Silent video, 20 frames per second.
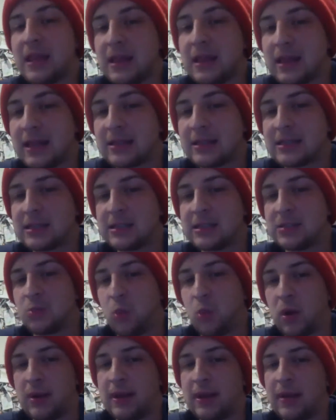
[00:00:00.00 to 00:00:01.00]
this is
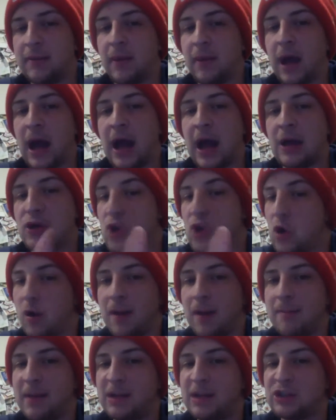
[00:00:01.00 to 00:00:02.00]
one thing I know I
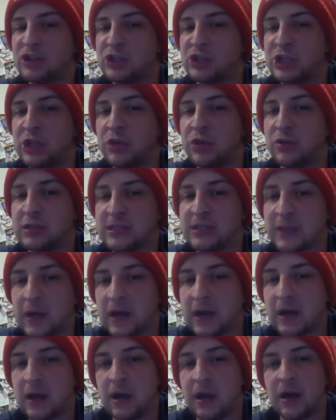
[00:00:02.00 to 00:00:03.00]
mentioned to you is
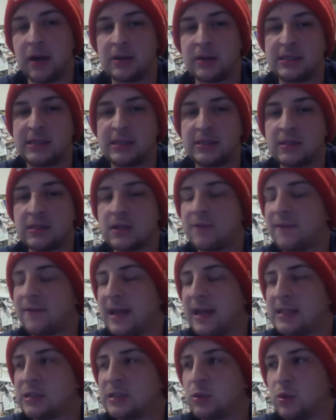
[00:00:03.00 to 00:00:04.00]
there Celtic
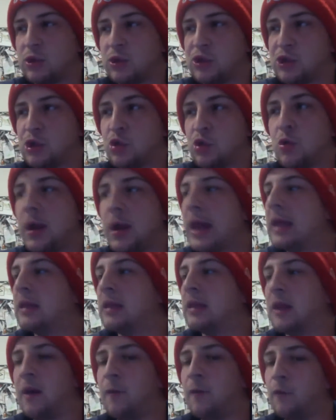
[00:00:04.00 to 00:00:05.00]
fans were too in
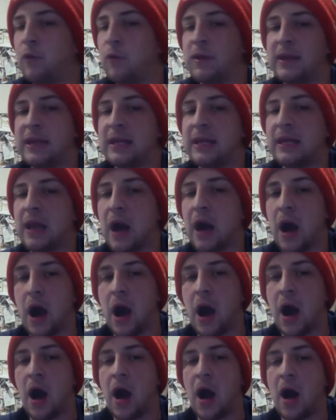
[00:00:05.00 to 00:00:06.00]
love with the
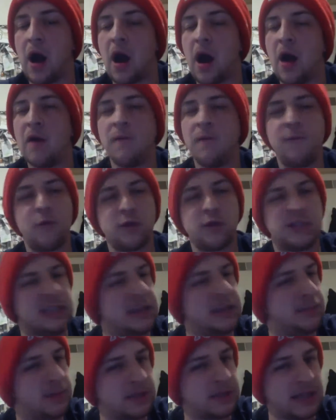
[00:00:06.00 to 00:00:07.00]
unforeseen
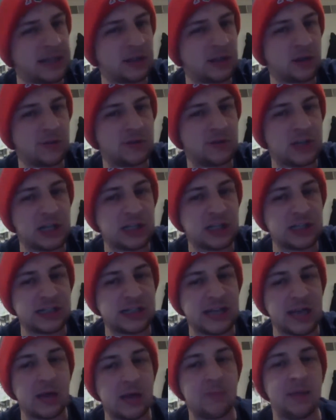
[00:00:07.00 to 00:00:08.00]
potential of Jason
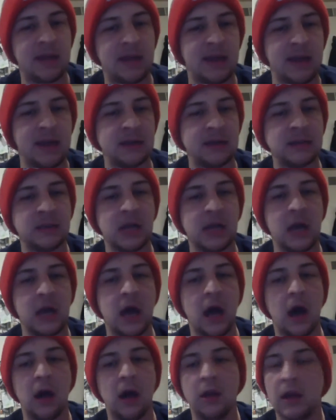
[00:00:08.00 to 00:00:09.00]
Tatum because
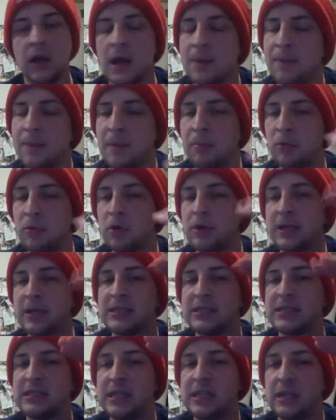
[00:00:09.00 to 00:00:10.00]
a lot of people look at his
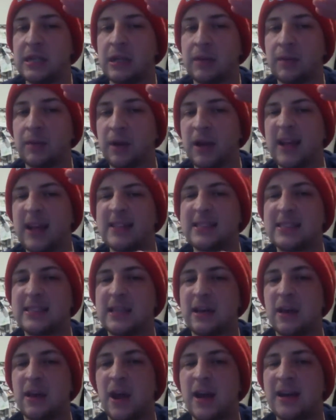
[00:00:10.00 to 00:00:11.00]
ceiling, but
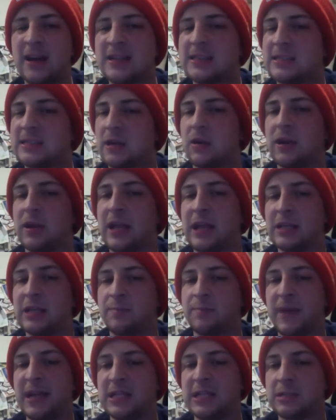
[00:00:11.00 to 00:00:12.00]
not necessarily his
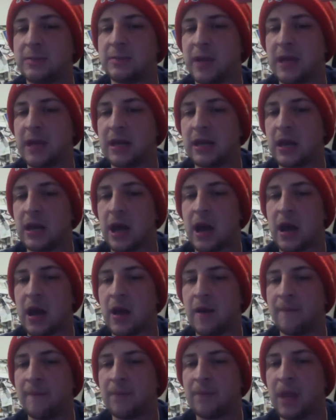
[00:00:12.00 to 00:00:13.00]
basement.
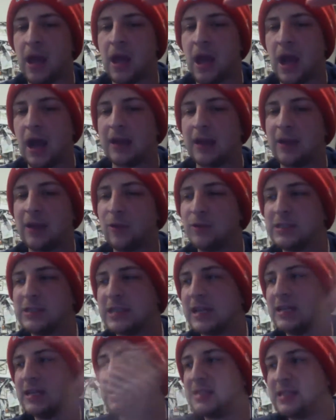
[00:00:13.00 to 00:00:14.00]
I think we said
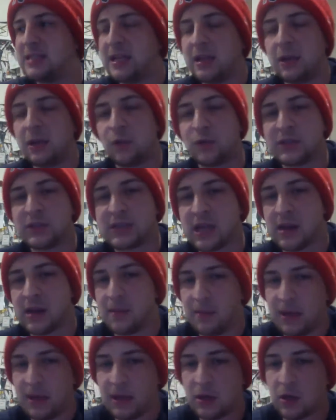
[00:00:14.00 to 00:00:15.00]
his ceiling was going to
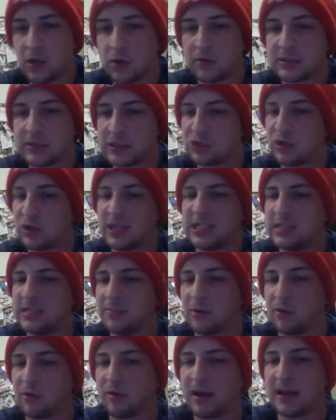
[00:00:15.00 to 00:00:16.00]
be, Tracy
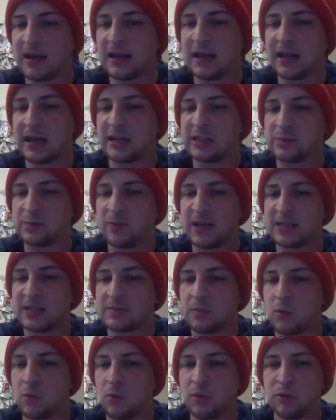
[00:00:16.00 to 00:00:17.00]
McGrady, and his
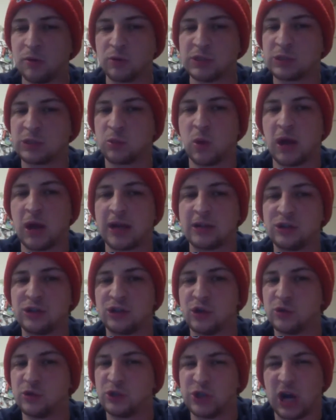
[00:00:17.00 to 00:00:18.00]
basement was what?
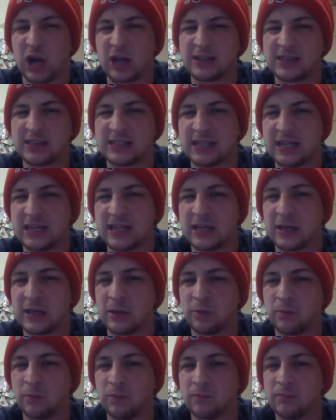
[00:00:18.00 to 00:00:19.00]
Joe
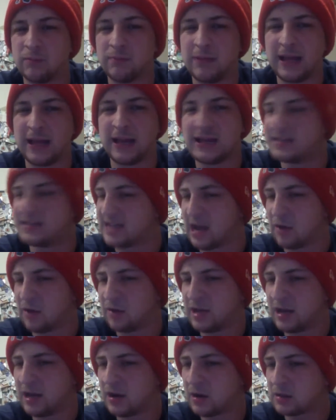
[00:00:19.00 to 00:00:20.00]
Johnson in a down
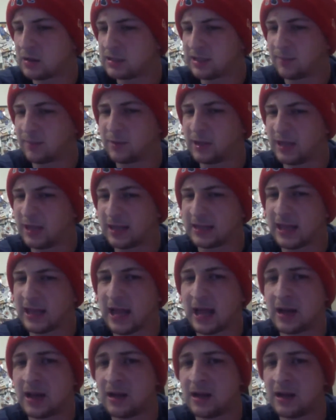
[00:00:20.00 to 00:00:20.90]
year, something like that.